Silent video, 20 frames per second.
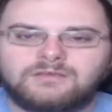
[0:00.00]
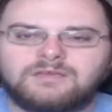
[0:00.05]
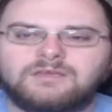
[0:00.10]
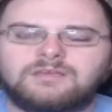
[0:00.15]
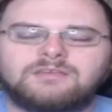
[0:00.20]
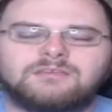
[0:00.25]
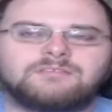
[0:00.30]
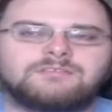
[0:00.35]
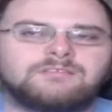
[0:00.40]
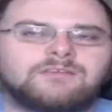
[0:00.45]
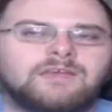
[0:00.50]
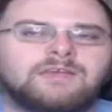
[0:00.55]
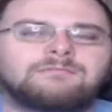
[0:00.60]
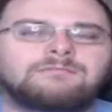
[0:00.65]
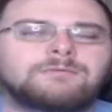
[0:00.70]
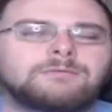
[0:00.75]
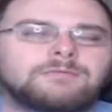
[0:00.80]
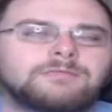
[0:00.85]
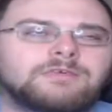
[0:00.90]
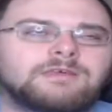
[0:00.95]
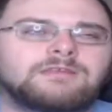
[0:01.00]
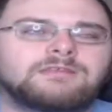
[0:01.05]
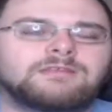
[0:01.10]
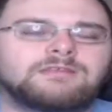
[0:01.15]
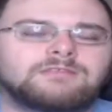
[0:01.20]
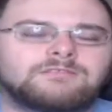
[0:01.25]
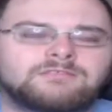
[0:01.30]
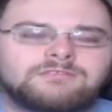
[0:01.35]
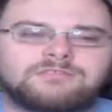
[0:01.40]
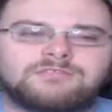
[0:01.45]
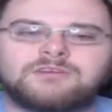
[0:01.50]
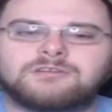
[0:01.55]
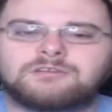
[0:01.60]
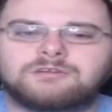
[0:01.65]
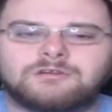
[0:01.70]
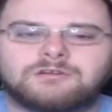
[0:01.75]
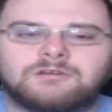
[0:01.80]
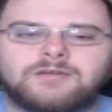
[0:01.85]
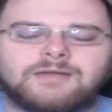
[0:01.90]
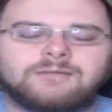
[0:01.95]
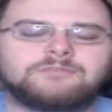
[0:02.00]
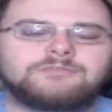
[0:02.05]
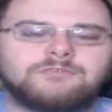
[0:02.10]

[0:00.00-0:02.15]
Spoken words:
His epithet is Thunderclap,